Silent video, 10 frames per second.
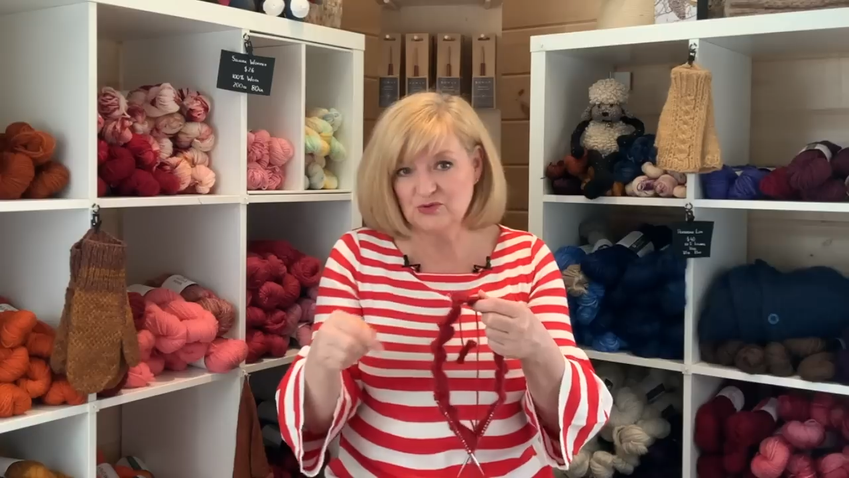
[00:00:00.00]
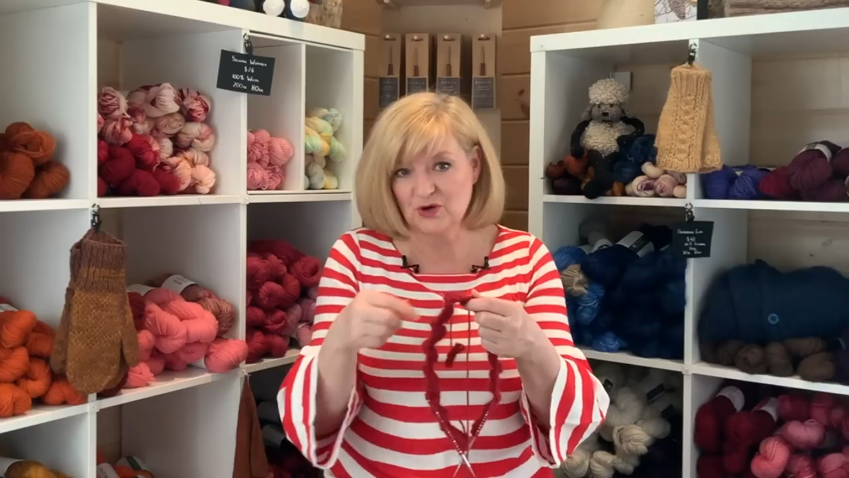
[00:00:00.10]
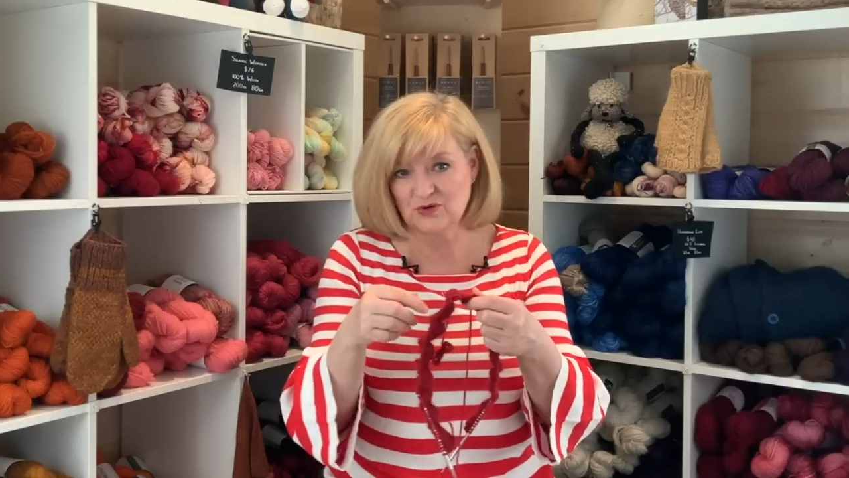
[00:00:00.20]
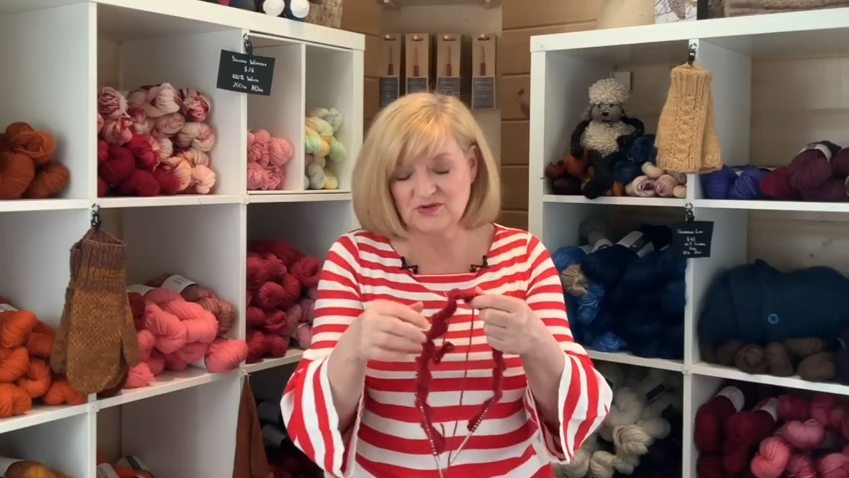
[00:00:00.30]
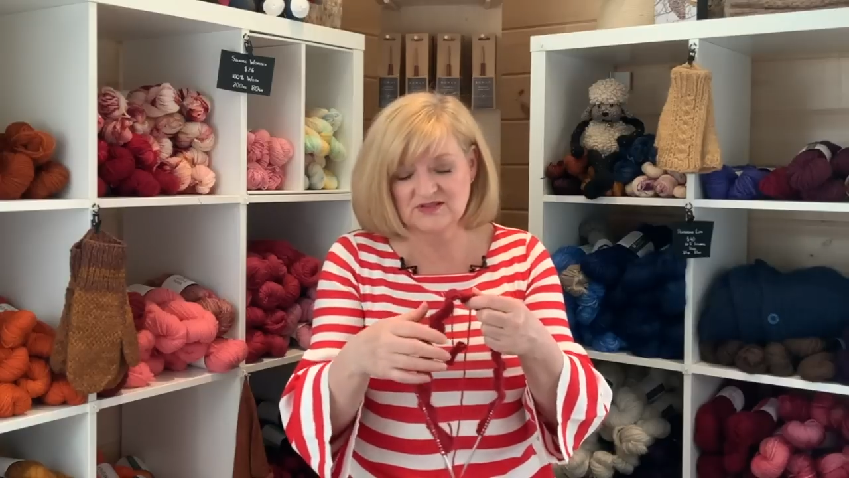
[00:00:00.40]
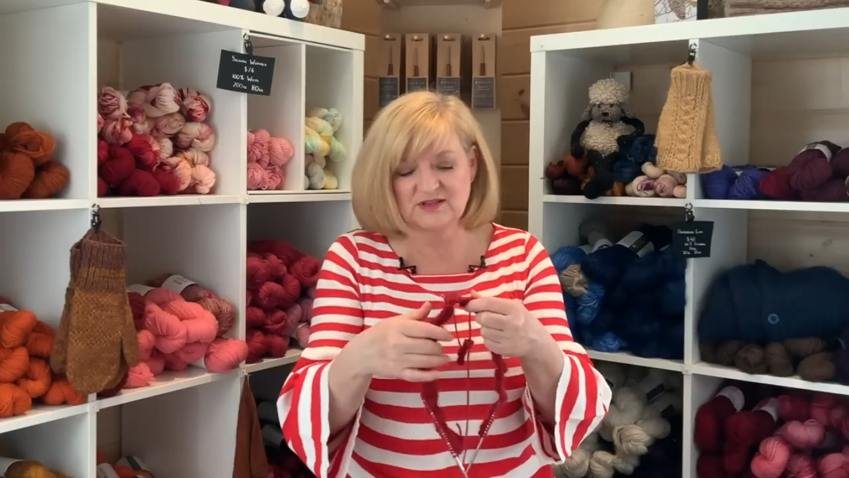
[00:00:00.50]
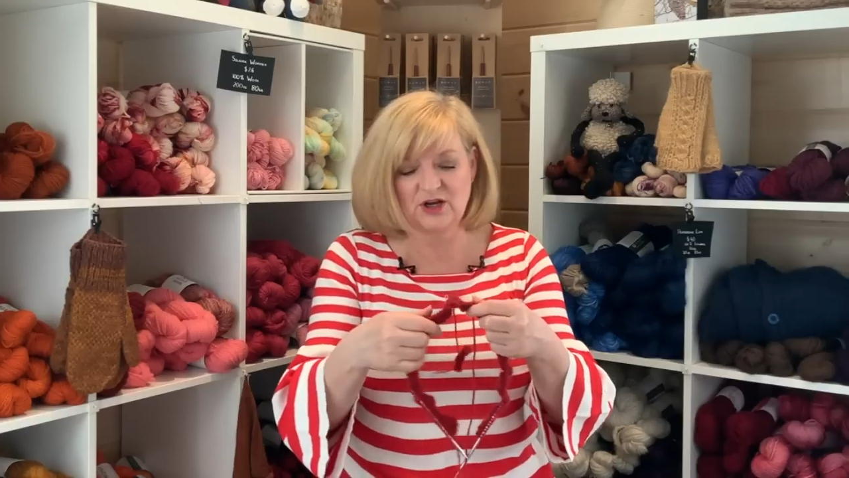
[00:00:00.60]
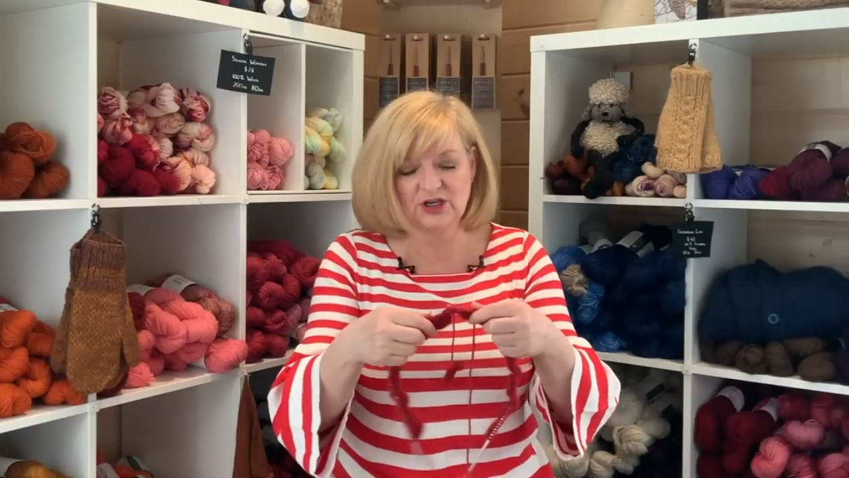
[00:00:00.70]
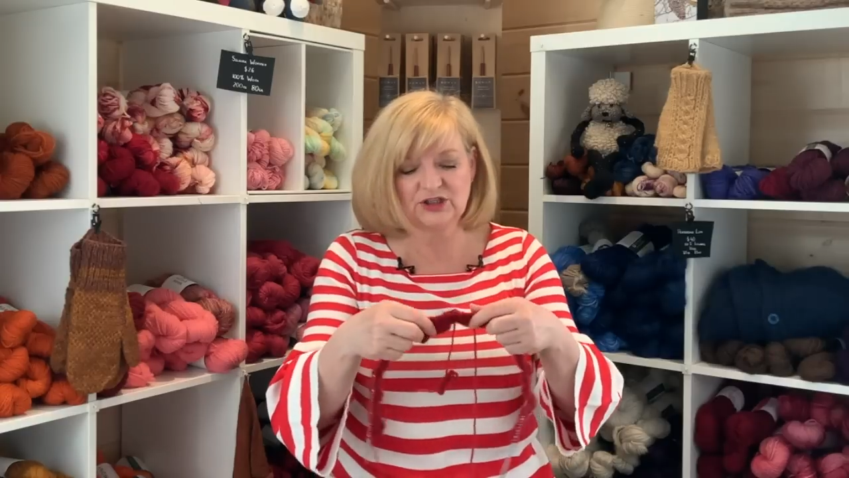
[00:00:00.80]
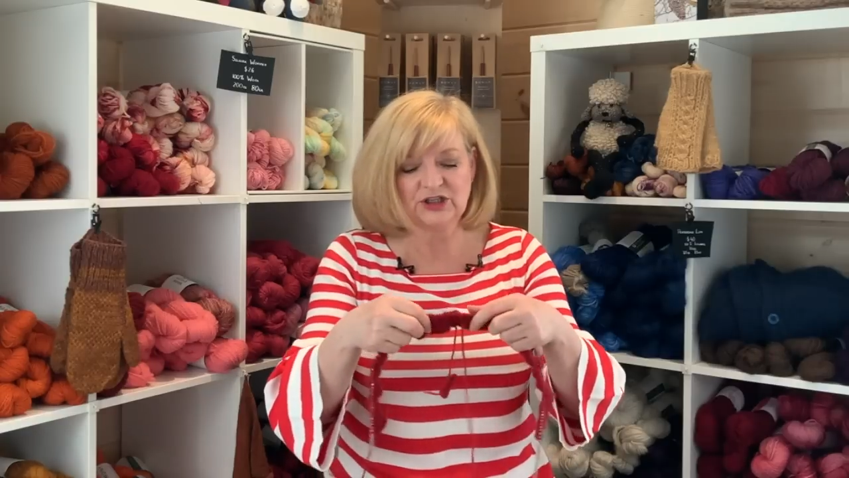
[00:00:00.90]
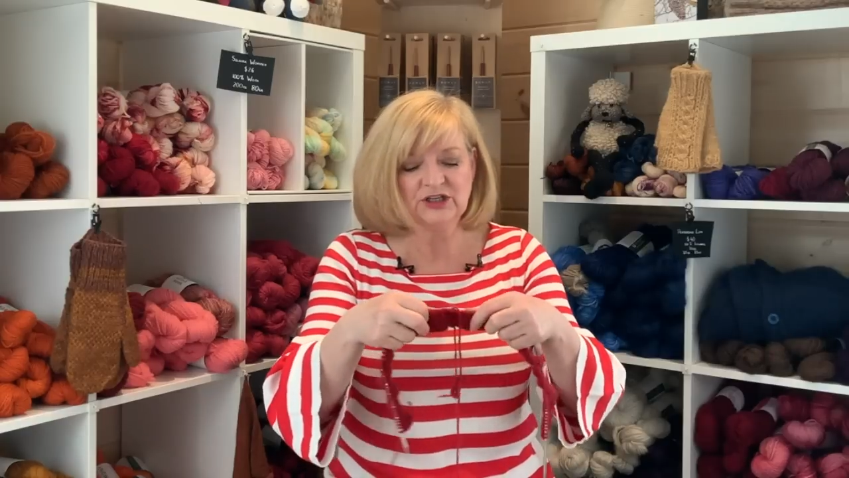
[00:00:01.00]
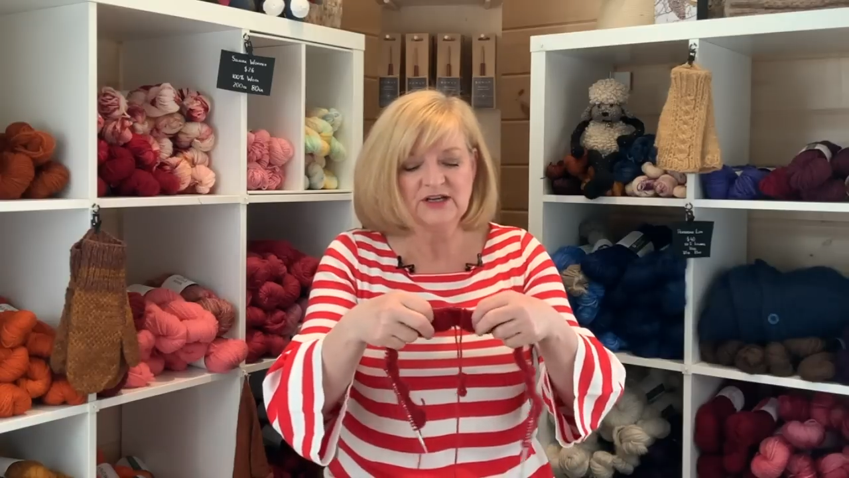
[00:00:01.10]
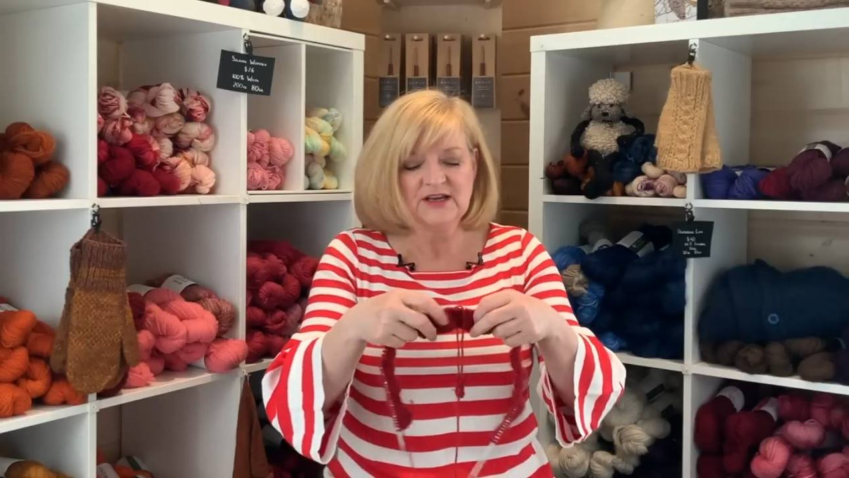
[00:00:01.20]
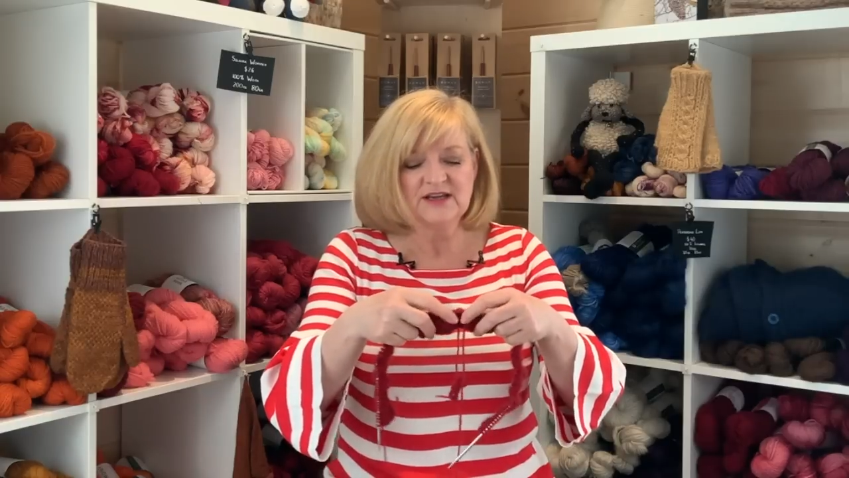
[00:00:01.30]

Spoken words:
rows longer.